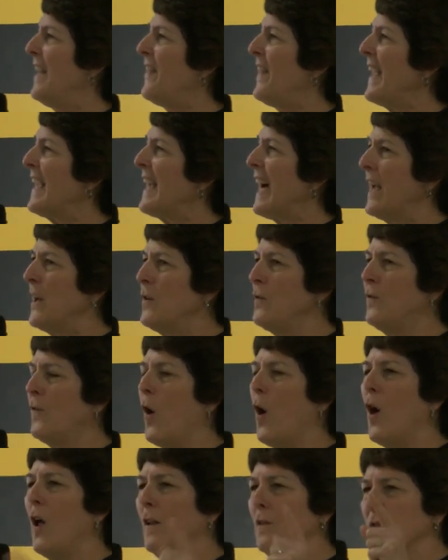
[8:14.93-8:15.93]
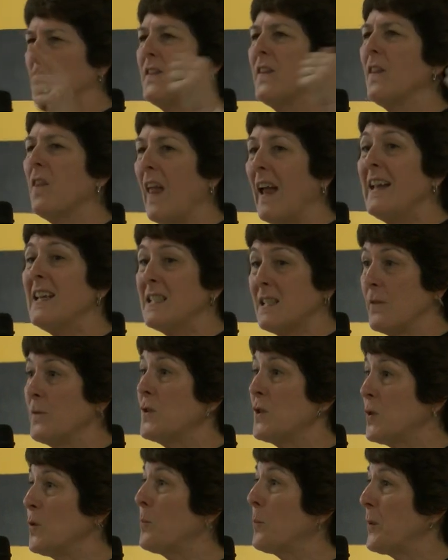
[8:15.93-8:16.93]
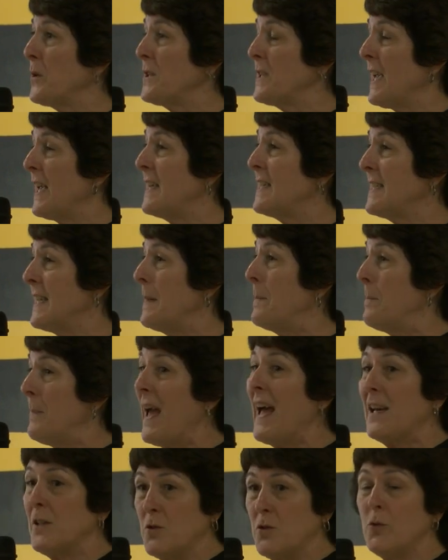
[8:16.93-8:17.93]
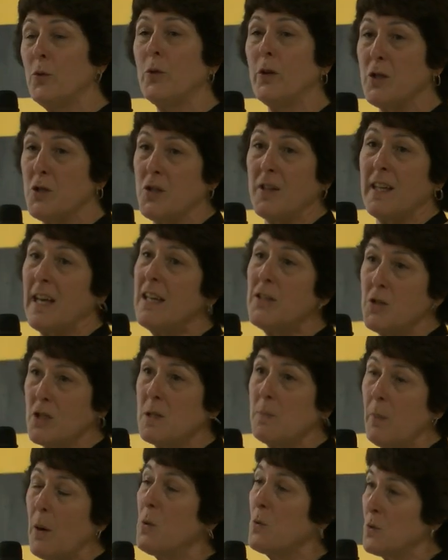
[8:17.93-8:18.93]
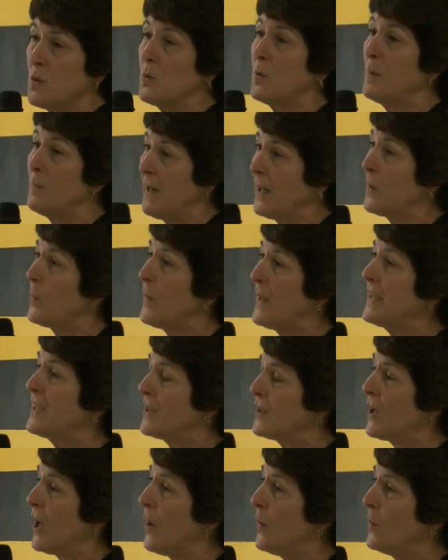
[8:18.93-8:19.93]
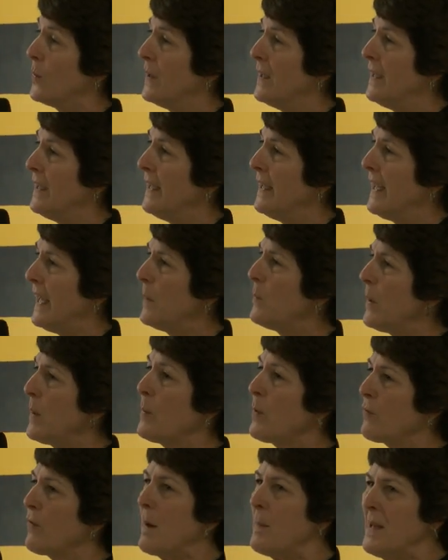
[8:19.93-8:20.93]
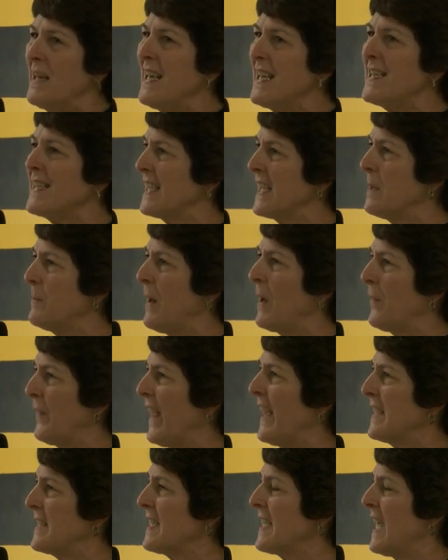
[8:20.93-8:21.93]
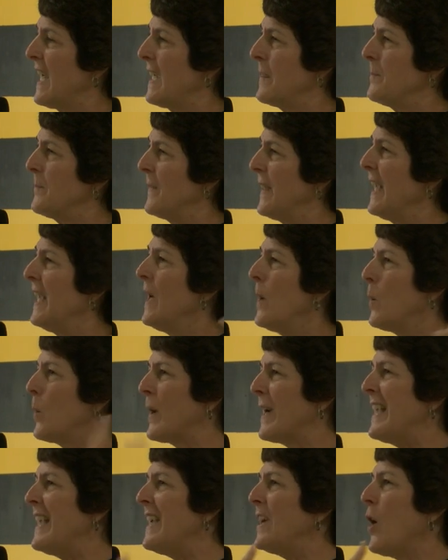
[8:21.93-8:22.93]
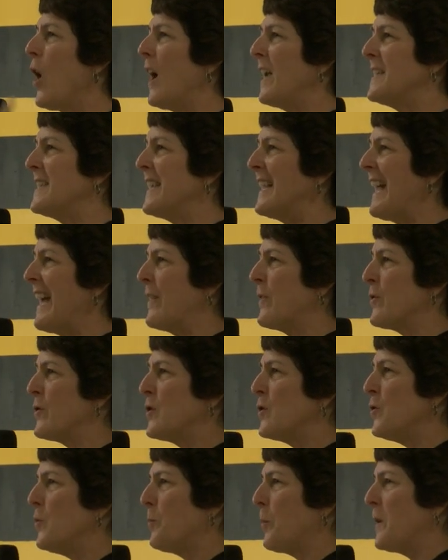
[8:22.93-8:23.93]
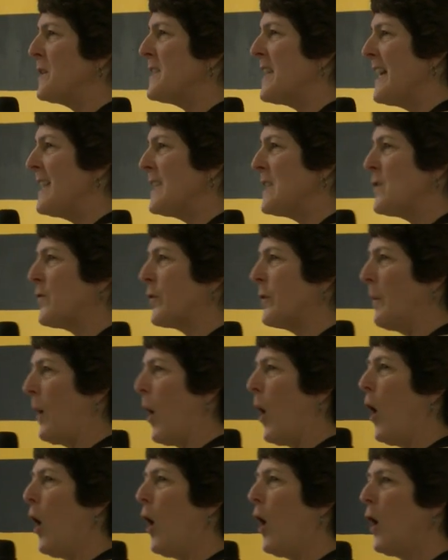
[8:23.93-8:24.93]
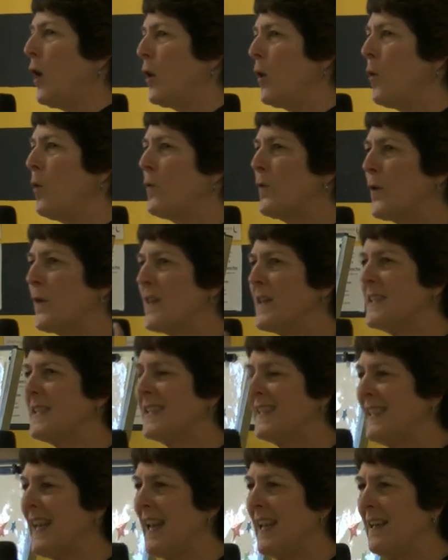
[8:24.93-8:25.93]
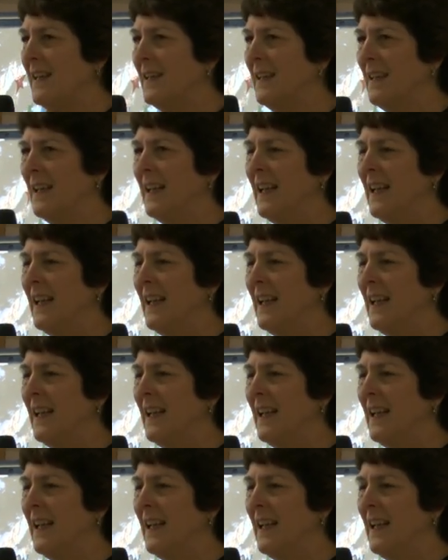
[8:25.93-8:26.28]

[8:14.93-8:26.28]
they got involved, the likes of Superintendent Matt George that I just spoke to about a week ago. And we were reminiscing about that time, where he got together superintendents from all over the state.